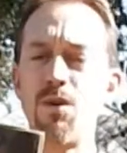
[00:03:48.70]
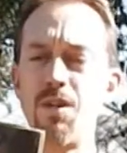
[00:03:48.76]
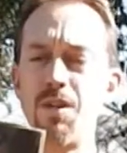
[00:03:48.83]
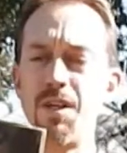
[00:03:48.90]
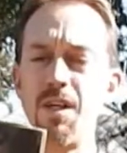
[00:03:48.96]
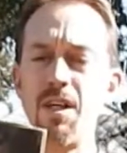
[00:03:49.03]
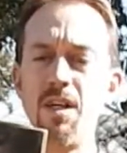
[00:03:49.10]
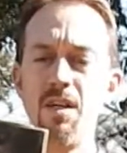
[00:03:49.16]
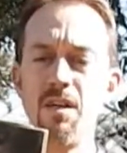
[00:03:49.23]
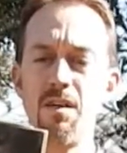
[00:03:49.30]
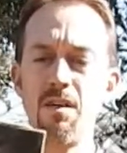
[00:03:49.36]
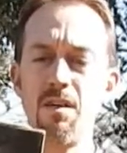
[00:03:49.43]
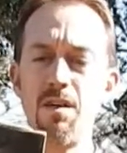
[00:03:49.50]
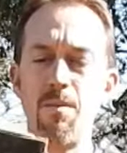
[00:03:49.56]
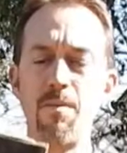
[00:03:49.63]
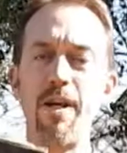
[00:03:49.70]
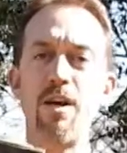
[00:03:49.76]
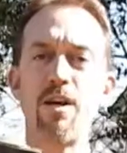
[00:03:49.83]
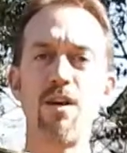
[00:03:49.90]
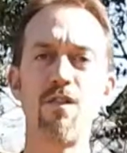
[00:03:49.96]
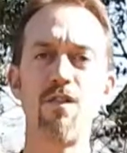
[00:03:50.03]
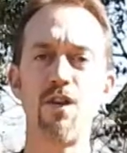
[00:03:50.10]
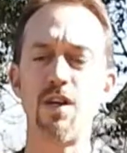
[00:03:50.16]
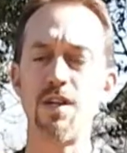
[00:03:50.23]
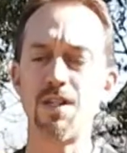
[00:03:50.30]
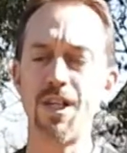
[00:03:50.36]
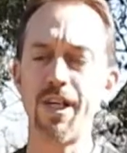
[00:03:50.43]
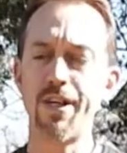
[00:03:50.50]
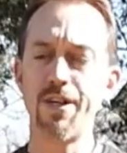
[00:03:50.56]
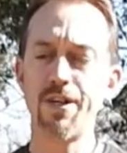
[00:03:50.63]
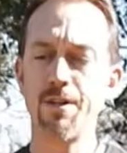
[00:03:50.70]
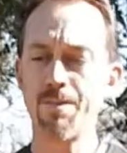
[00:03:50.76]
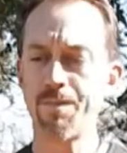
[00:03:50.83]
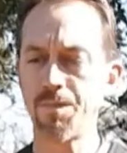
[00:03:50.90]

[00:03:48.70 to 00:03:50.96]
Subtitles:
on the American frontier